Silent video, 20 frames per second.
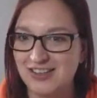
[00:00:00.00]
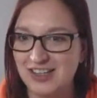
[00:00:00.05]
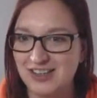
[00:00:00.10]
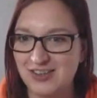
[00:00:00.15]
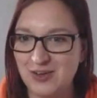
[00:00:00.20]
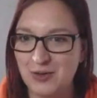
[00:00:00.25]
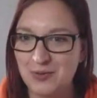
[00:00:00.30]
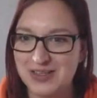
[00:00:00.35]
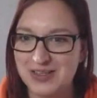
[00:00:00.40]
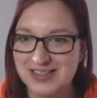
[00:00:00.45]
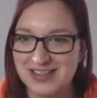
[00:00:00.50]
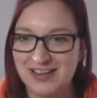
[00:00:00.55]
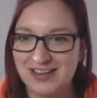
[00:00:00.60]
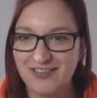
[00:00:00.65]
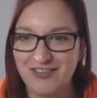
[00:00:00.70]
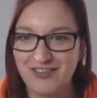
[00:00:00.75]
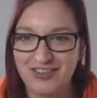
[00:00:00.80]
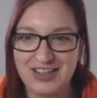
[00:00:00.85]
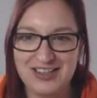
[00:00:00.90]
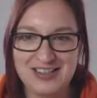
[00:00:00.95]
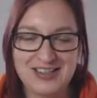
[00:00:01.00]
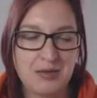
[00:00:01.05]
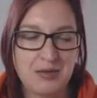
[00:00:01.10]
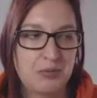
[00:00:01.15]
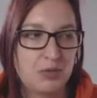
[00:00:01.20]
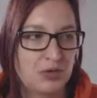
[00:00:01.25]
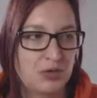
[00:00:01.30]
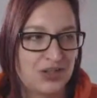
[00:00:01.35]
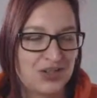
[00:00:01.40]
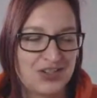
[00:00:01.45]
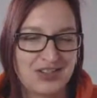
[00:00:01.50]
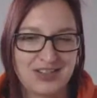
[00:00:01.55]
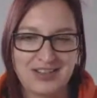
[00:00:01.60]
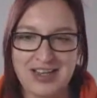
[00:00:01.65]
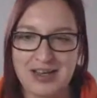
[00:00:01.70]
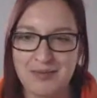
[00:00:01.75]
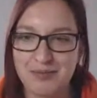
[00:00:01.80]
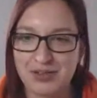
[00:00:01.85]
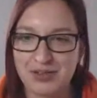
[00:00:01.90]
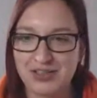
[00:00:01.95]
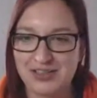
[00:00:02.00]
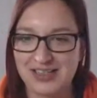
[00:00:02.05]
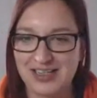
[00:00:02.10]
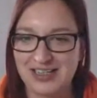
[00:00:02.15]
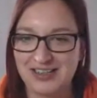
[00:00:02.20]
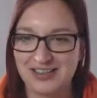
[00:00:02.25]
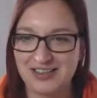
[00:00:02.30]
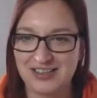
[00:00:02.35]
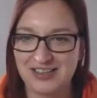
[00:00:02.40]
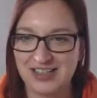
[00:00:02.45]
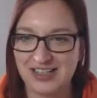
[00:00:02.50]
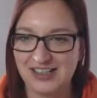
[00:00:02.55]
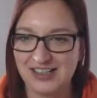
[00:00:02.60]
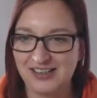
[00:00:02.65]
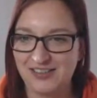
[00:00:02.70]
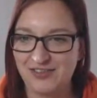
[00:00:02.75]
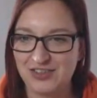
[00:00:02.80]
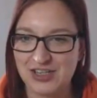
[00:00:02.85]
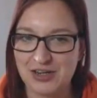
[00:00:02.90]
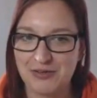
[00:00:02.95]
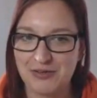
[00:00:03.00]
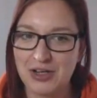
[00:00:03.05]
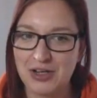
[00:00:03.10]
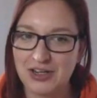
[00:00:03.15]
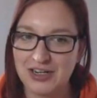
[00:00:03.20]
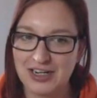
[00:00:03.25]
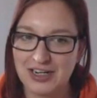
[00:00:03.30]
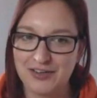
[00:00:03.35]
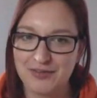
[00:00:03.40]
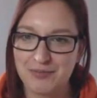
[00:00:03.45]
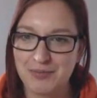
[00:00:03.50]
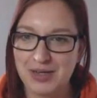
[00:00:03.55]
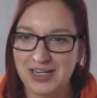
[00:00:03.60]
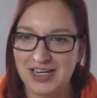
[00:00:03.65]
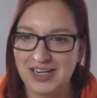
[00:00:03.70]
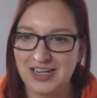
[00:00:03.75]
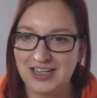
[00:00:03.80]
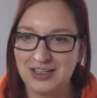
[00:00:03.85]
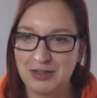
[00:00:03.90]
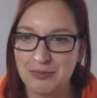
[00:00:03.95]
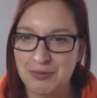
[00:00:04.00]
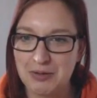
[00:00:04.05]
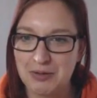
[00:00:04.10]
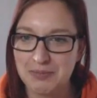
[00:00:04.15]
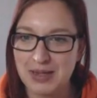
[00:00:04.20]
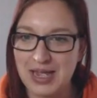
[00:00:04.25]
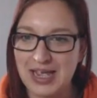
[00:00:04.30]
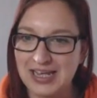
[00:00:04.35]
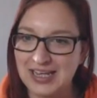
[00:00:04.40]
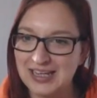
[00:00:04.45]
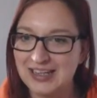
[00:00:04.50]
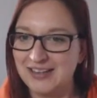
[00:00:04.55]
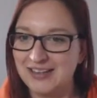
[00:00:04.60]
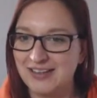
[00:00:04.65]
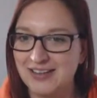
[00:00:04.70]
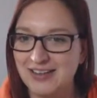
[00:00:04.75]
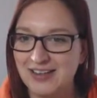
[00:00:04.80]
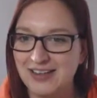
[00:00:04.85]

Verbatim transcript: doing certain things like mortgages and that, because actually if you don't earn enough money, you won't pay it.